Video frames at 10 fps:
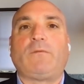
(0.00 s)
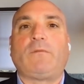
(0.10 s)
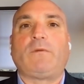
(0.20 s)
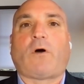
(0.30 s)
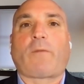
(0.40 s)

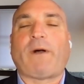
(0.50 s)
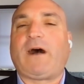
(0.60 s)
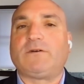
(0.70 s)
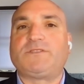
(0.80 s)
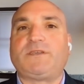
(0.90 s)
Our
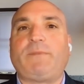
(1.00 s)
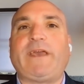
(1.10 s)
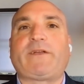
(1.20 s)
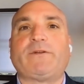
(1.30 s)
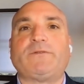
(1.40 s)

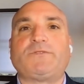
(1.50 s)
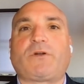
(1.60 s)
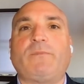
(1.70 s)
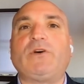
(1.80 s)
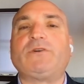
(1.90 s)
policymakers,
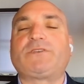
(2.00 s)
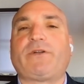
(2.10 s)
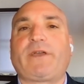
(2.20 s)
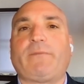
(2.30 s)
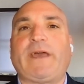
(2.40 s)
our
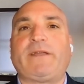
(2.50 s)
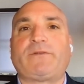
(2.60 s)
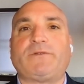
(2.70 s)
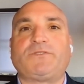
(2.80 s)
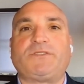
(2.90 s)
military
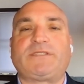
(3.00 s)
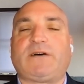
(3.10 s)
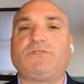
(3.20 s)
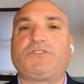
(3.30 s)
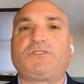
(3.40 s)
commanders,
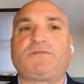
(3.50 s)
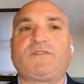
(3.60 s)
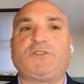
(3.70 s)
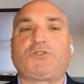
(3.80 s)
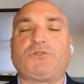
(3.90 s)
intelligence
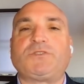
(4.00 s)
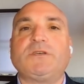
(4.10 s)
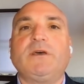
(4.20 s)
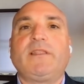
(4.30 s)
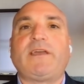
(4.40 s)
officials,
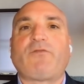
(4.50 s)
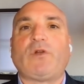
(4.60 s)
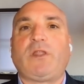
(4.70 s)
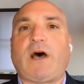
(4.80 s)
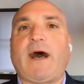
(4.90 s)
they've
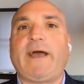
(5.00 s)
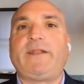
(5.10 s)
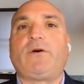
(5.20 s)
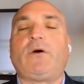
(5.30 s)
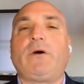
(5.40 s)

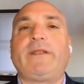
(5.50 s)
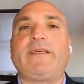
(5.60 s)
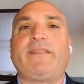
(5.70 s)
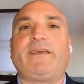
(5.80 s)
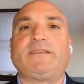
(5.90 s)
relied
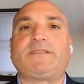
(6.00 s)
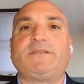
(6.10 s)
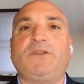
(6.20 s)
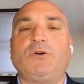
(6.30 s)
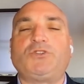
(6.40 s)
on
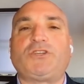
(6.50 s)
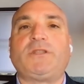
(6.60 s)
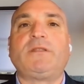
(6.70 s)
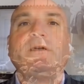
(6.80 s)
this notion